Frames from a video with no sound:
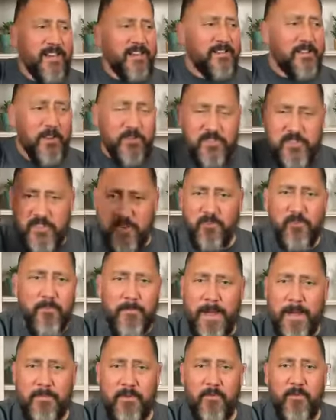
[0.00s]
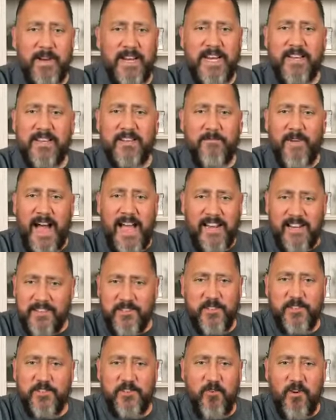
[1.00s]
Don't you remember when He
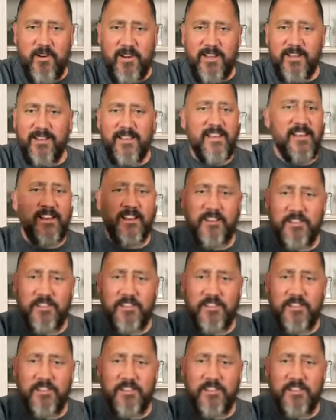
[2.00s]
divided the Jordan?